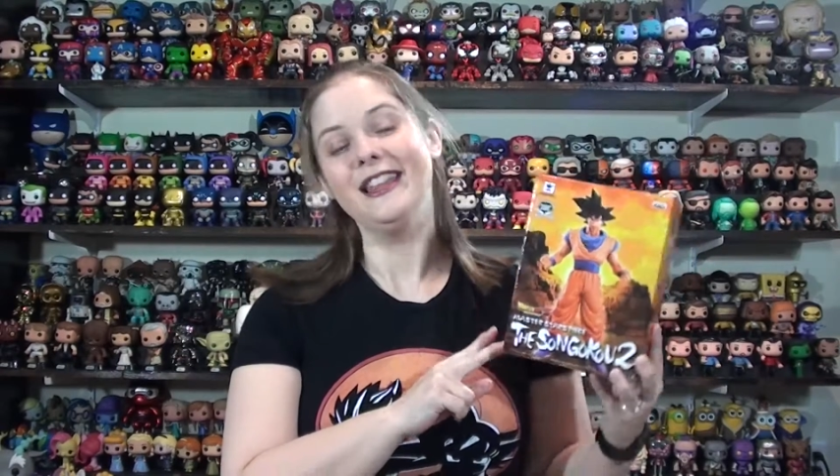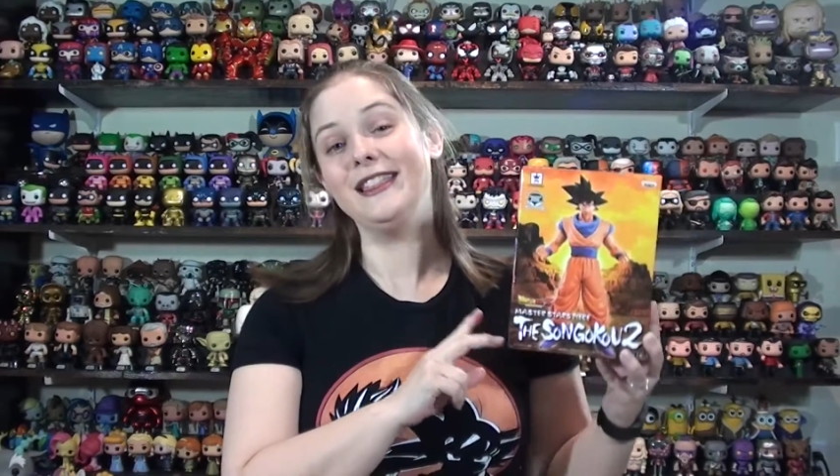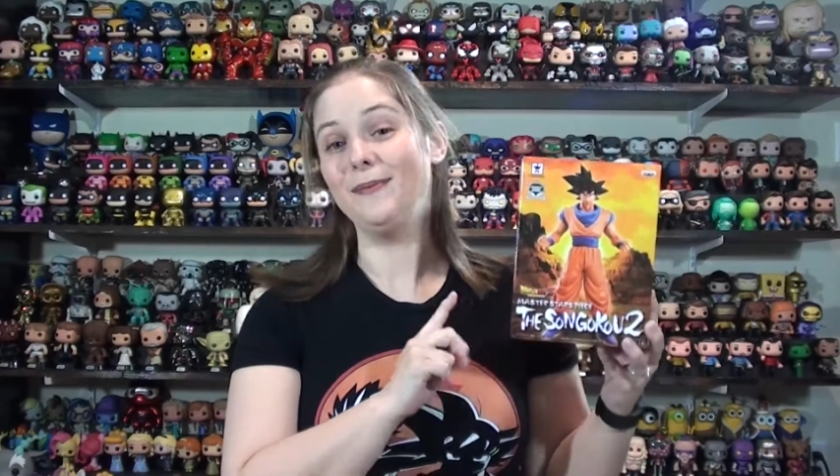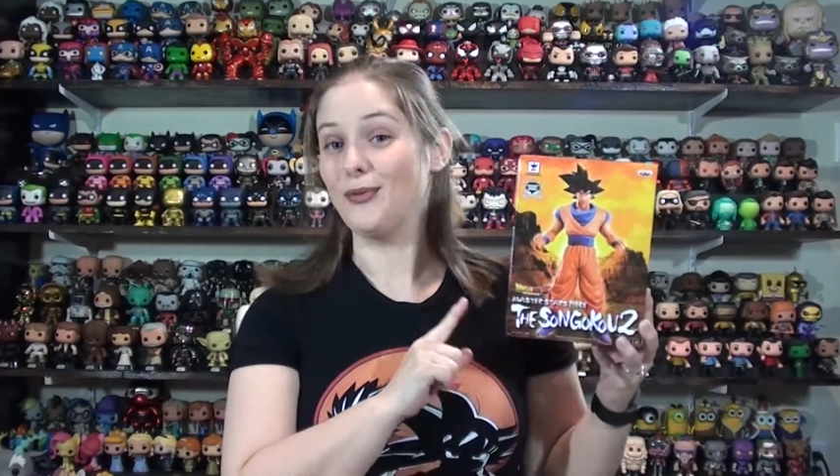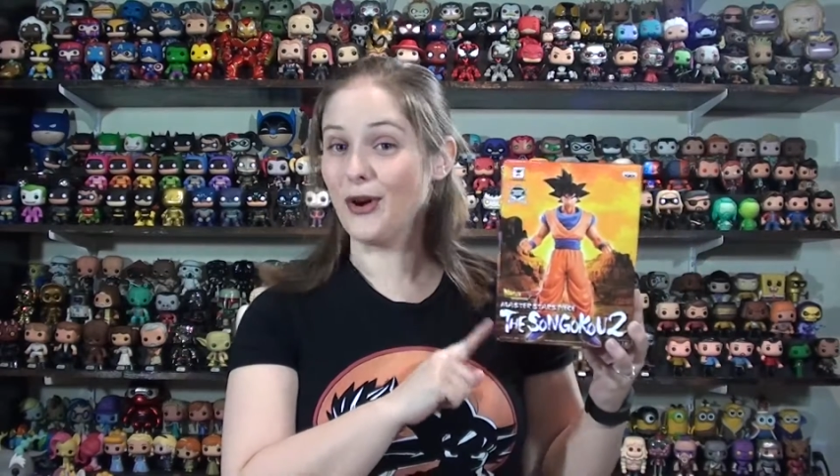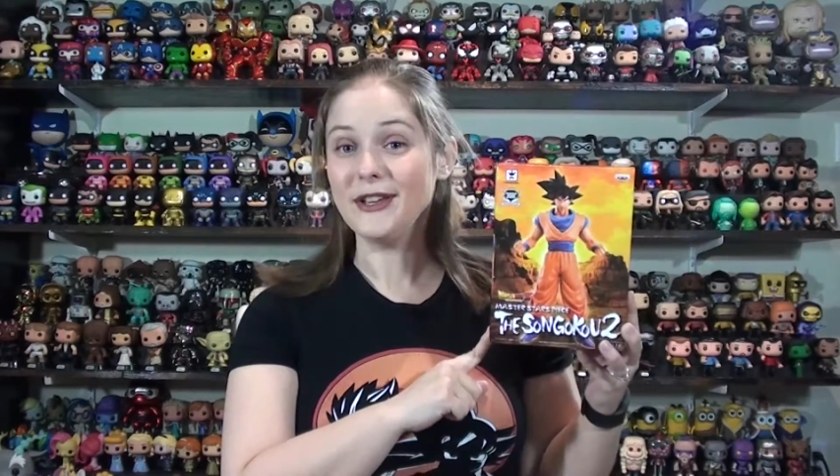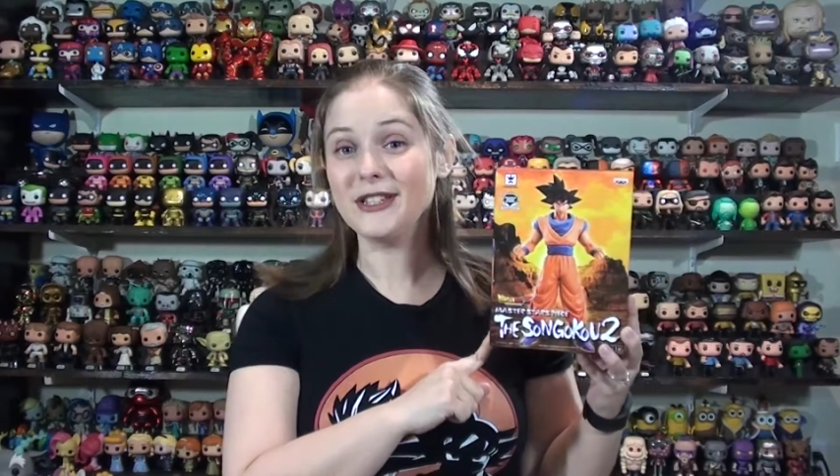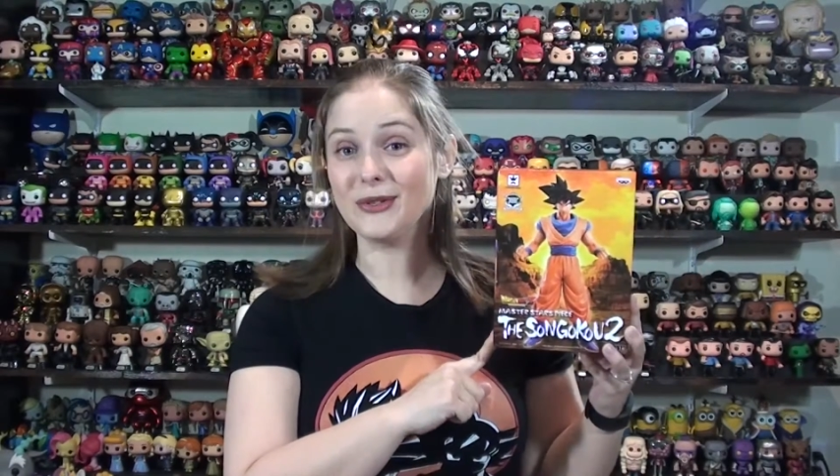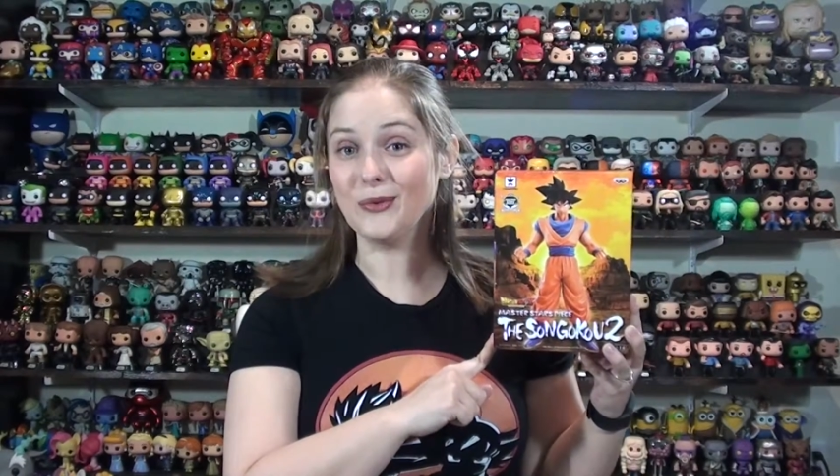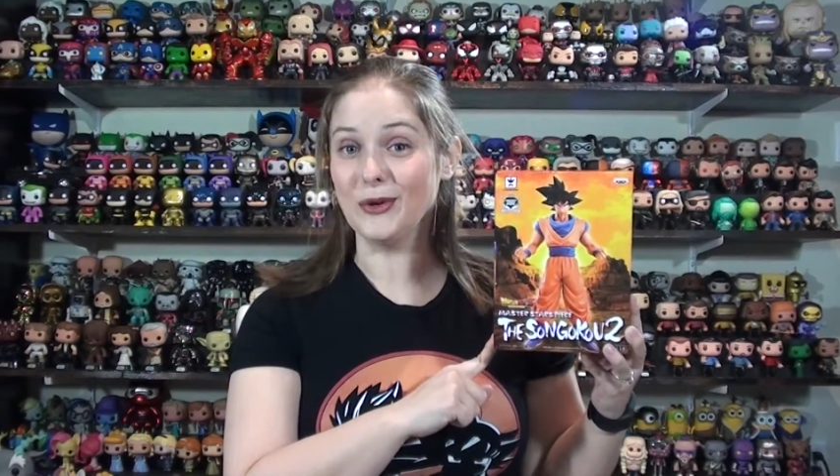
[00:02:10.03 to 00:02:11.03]
The
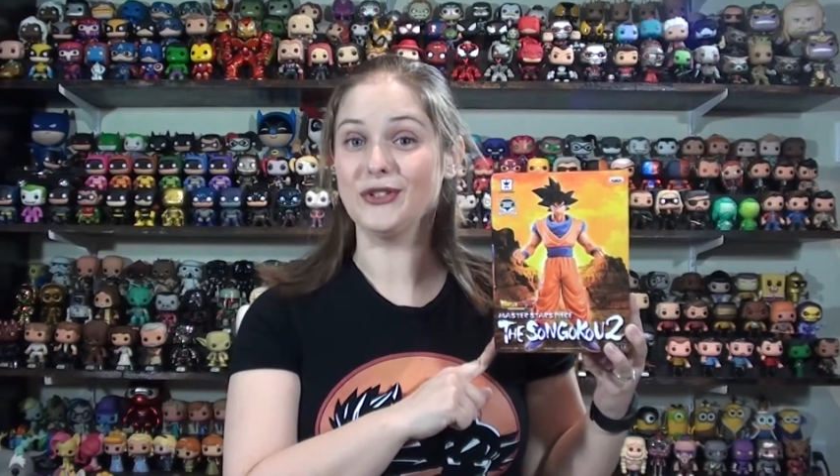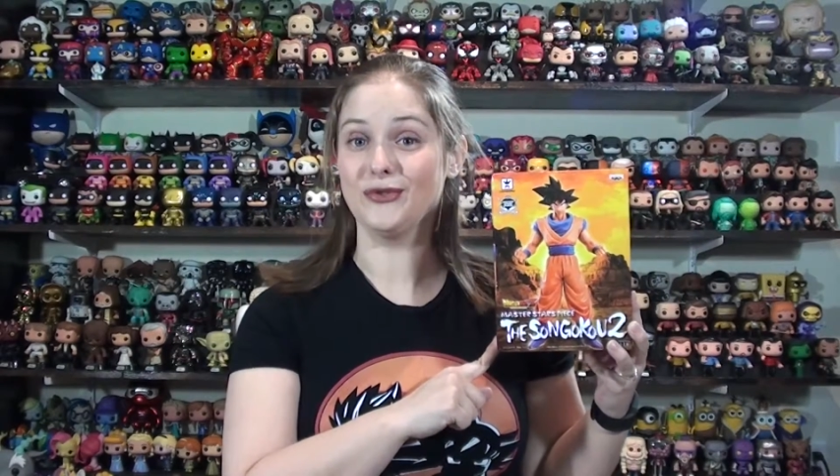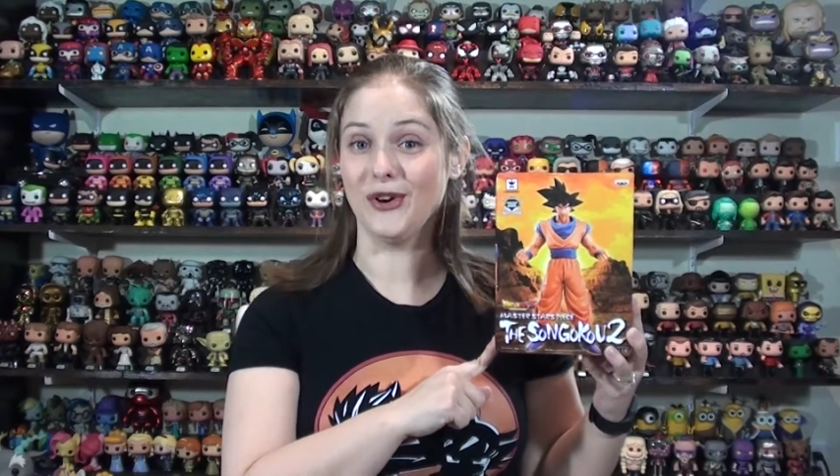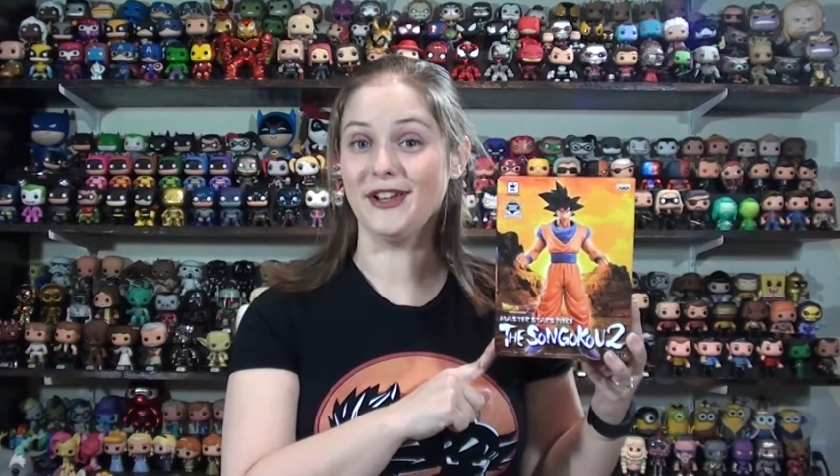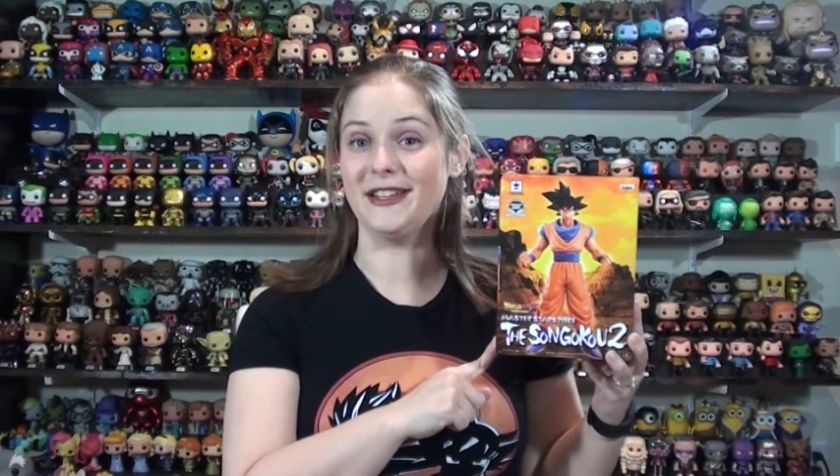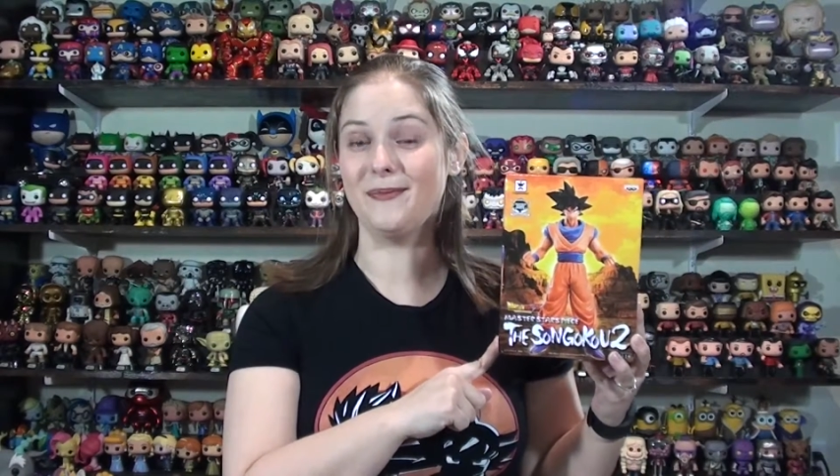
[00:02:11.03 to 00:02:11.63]
price was right,